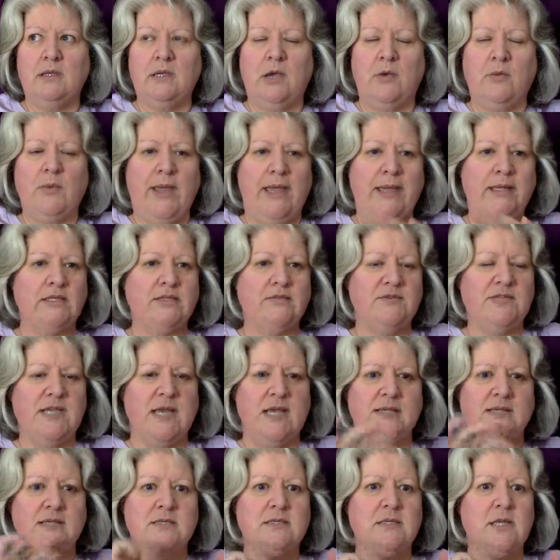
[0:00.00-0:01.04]
reactive
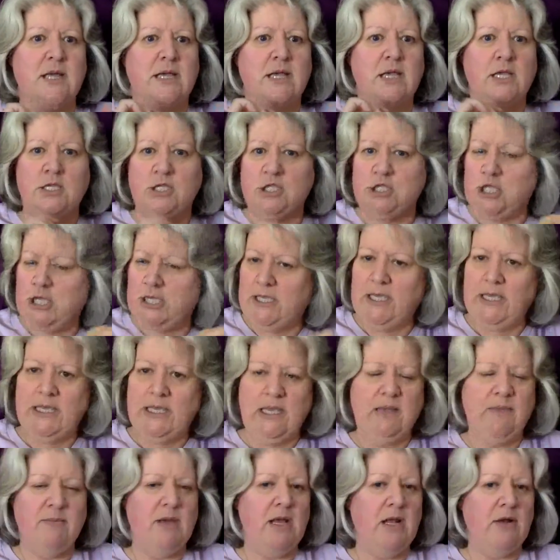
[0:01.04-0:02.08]
tasks, like checking
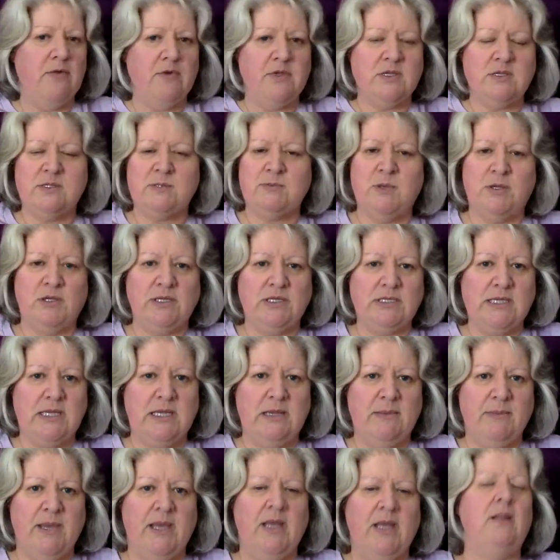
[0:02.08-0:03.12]
email and responding to
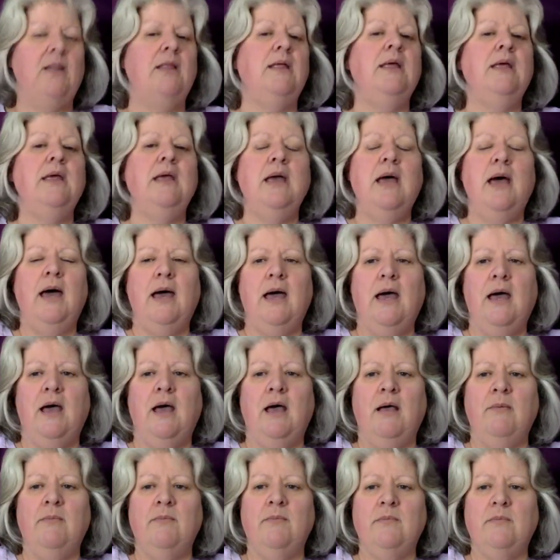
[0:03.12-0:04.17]
email,
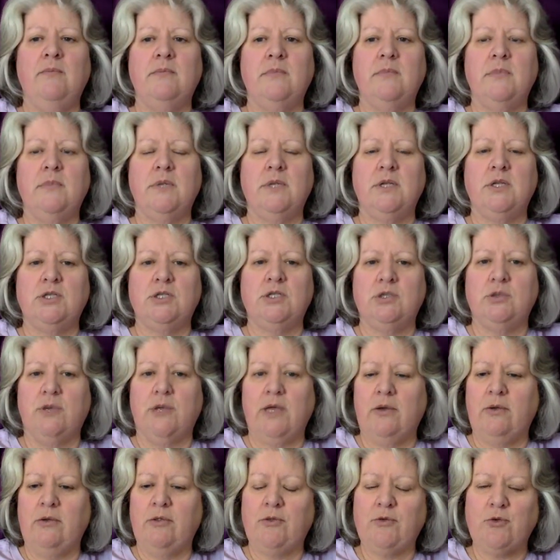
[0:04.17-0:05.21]

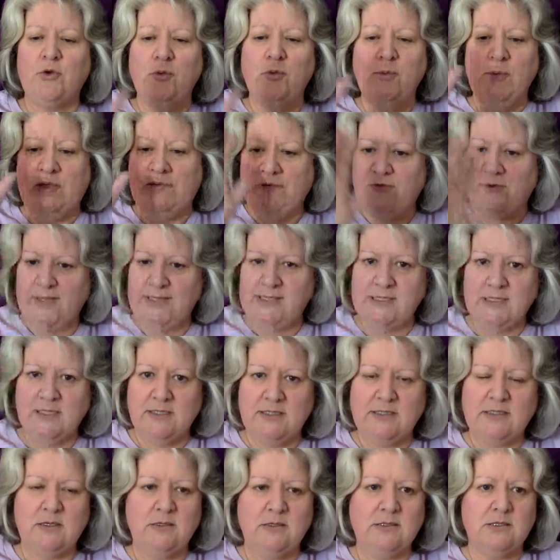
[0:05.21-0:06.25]
going through my friends
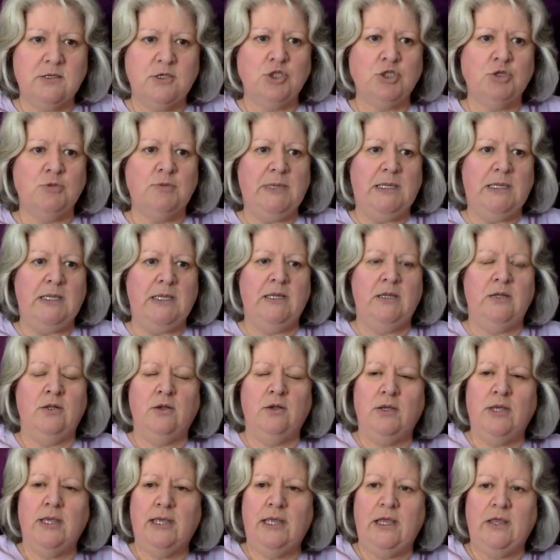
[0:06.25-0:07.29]
list on social media,
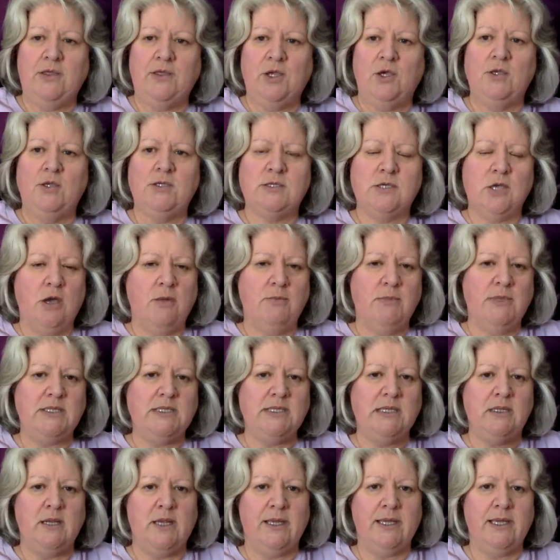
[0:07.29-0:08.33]
looking at those,
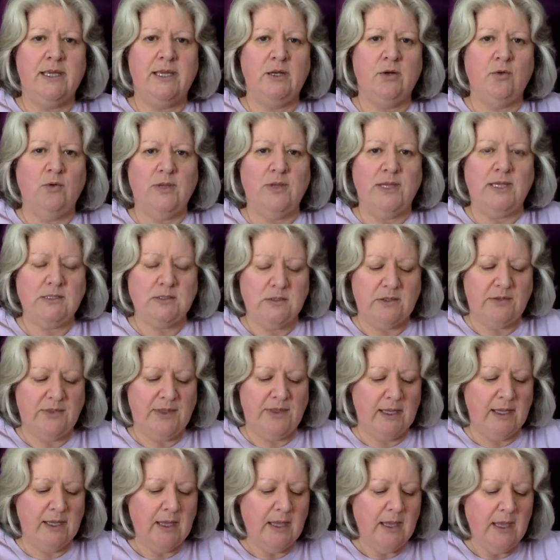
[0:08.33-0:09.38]
commenting, liking, and all that sort of
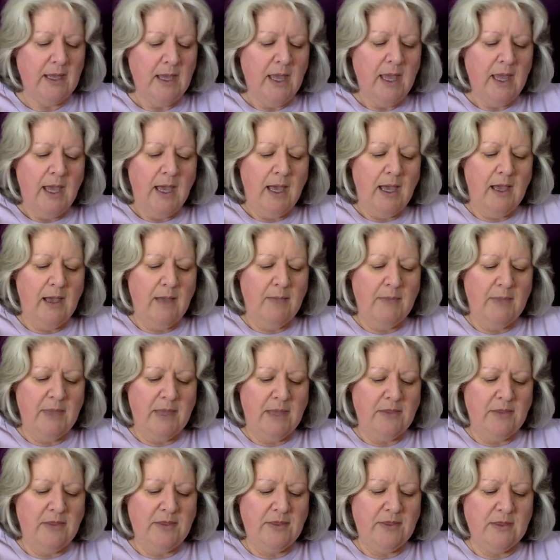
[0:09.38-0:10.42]
thing. The
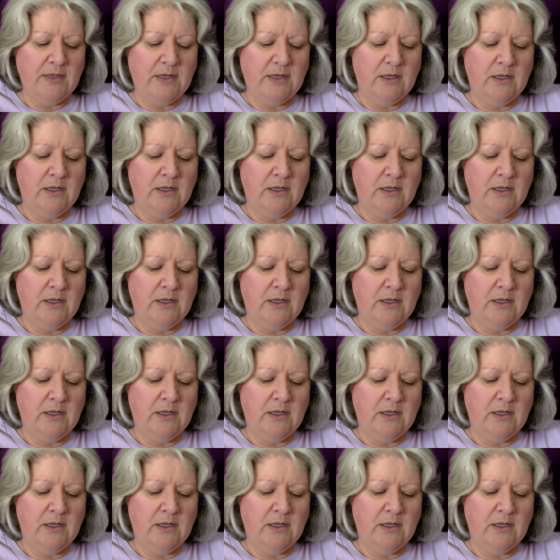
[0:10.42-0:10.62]
other thing